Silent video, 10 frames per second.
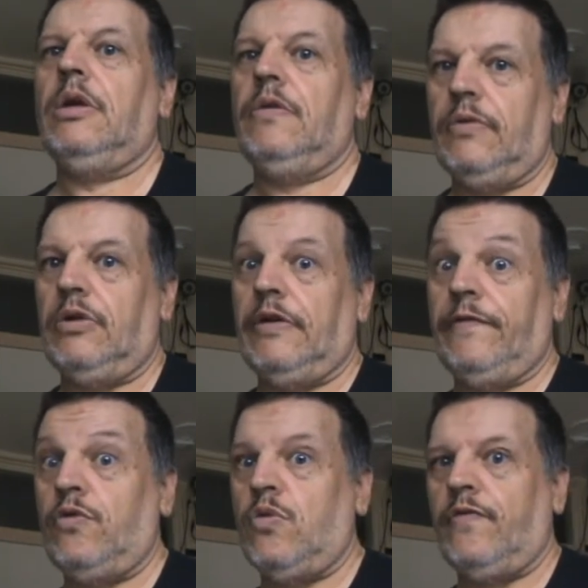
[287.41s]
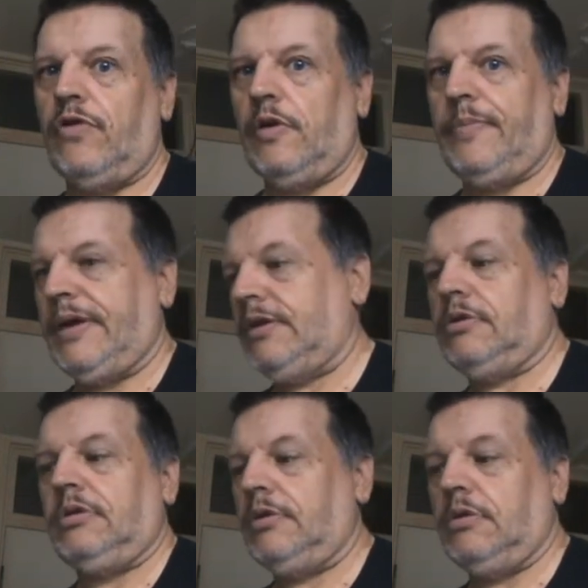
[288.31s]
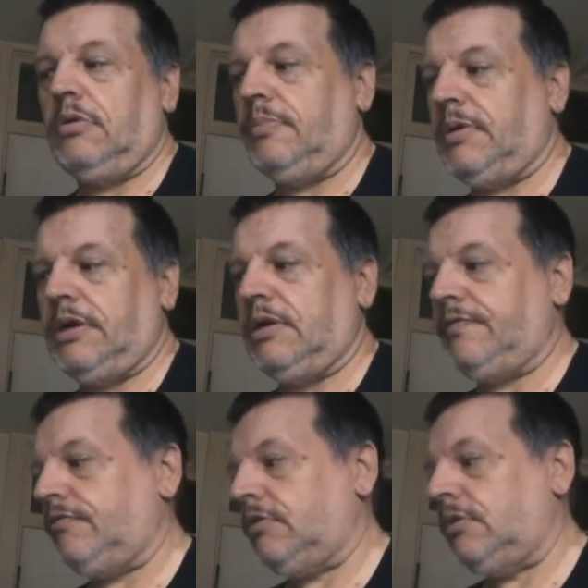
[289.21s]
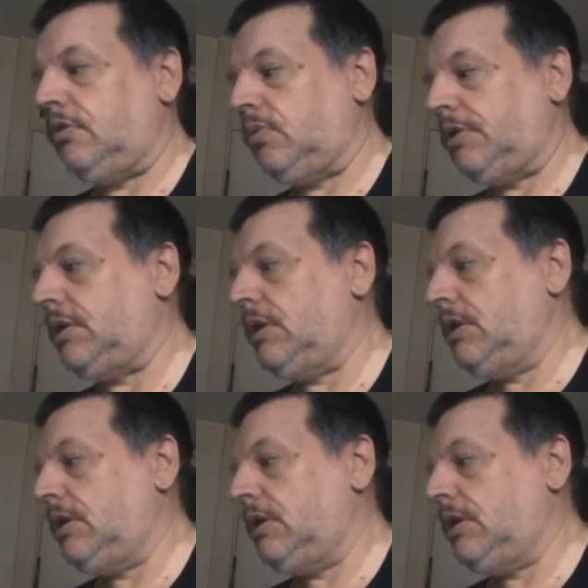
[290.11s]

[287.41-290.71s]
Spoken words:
for like £4 or £5, you know, and I'm not paying that for it, no way.